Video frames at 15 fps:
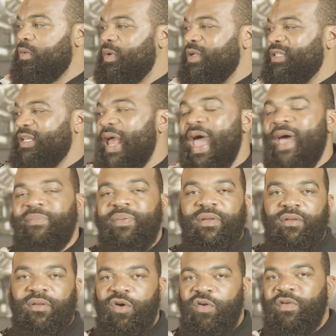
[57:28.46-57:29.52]
once it
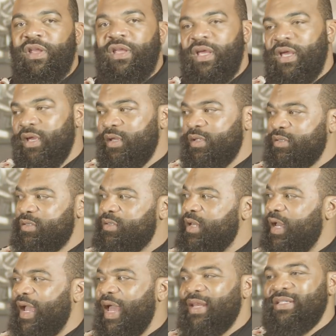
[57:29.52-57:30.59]
happened over the years,
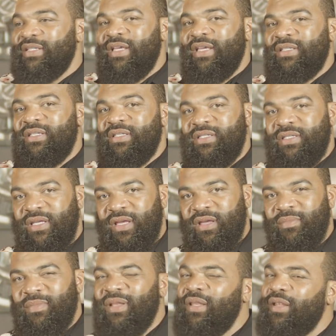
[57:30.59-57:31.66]
I got a chance to see
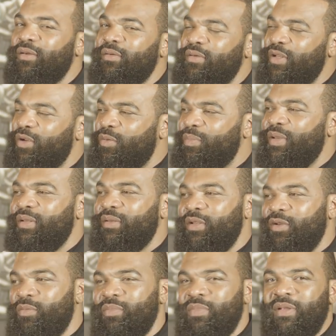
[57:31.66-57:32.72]
him little by
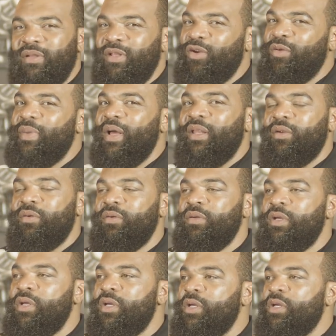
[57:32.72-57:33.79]
little.
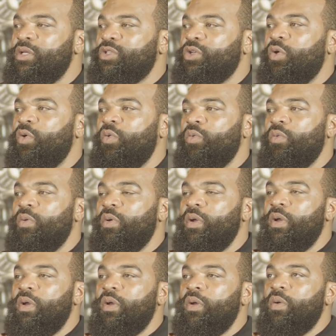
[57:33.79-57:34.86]
So
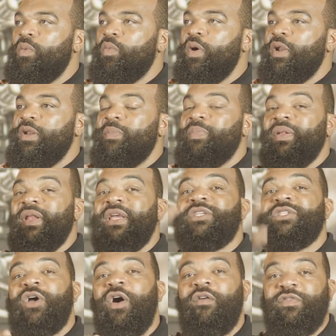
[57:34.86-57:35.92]
one of the
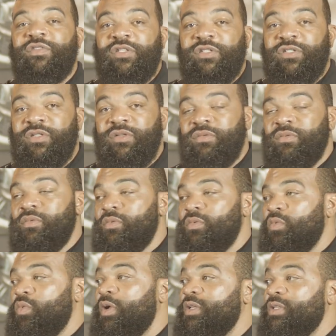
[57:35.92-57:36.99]
police officers
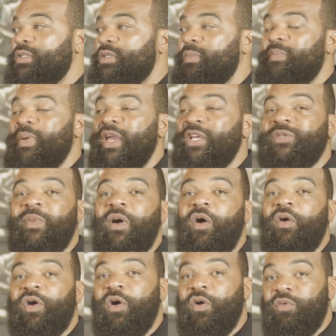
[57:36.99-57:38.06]
was the
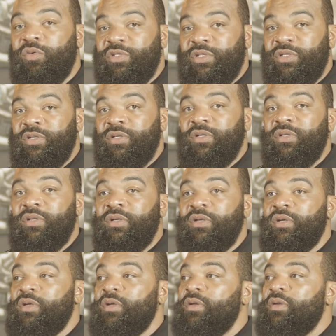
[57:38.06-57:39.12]
baseball coach
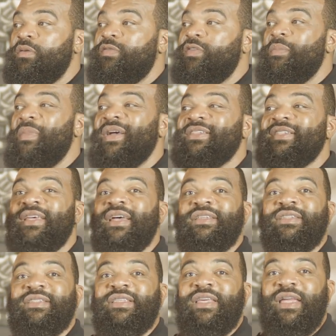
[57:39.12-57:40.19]
for my
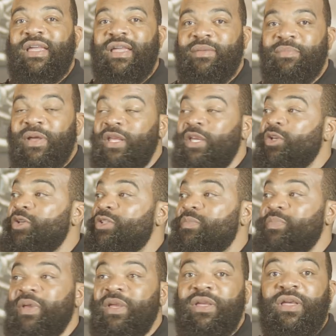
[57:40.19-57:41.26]
son's team, but he used
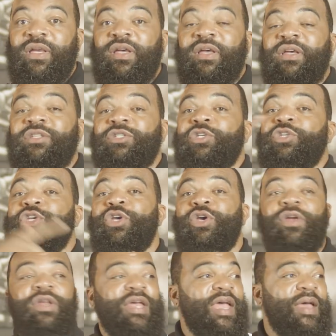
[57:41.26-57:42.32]
to be
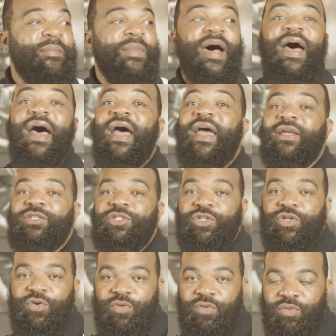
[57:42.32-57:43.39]
security at my high
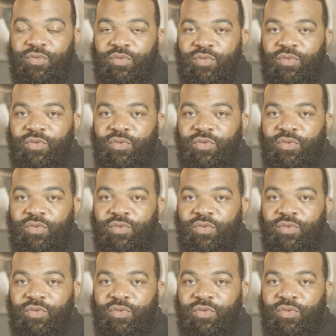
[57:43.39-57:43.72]
school.